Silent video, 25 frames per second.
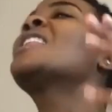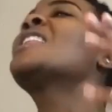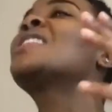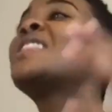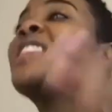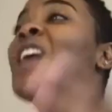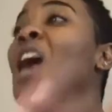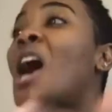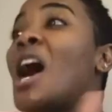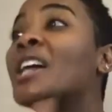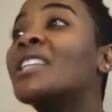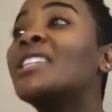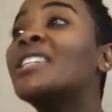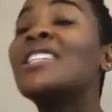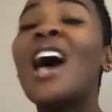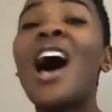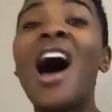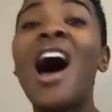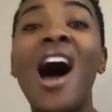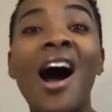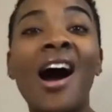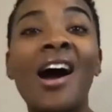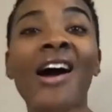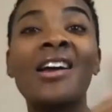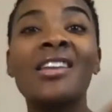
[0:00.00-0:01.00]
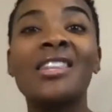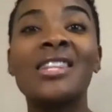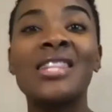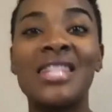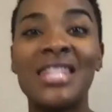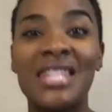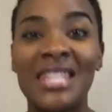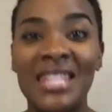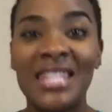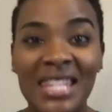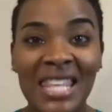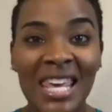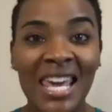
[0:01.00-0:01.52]
Thoughts are
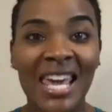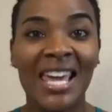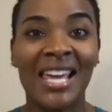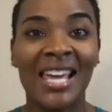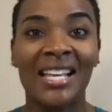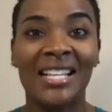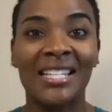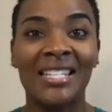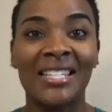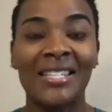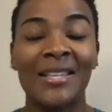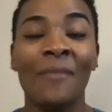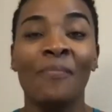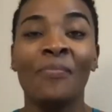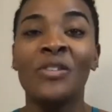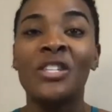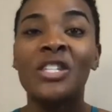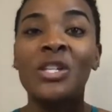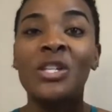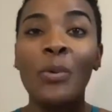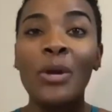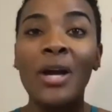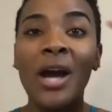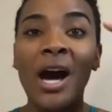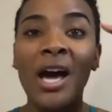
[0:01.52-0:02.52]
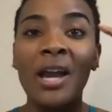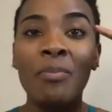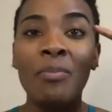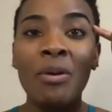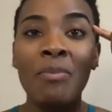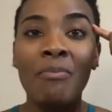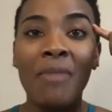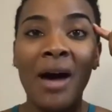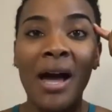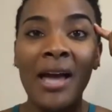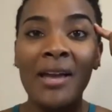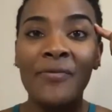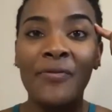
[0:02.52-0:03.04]
things. So we got to be
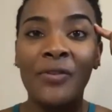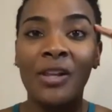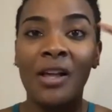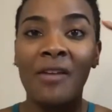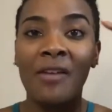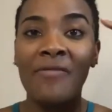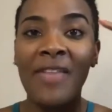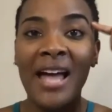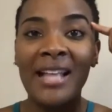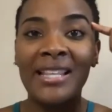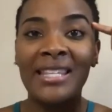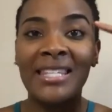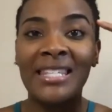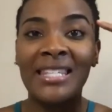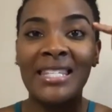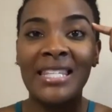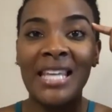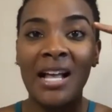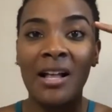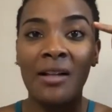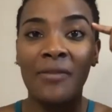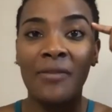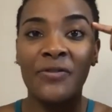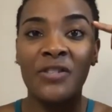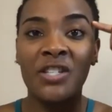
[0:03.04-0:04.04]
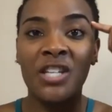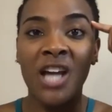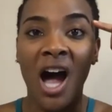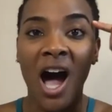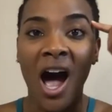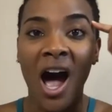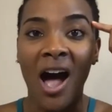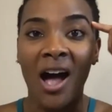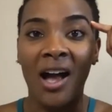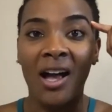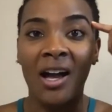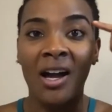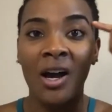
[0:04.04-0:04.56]
mindful of that
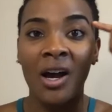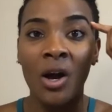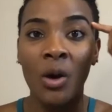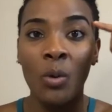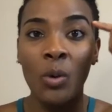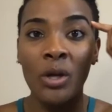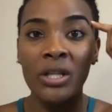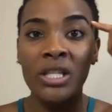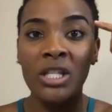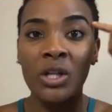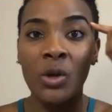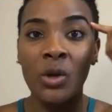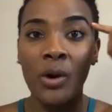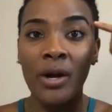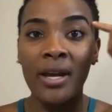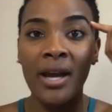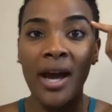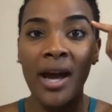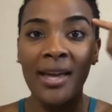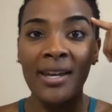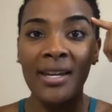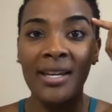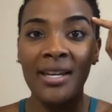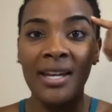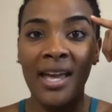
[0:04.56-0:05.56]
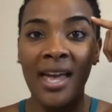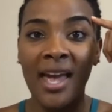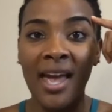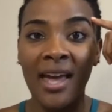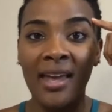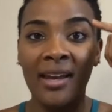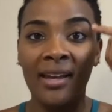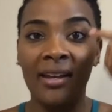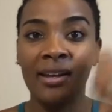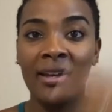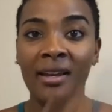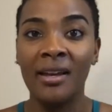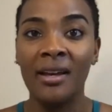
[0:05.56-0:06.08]
self-talk. What's going on in your head?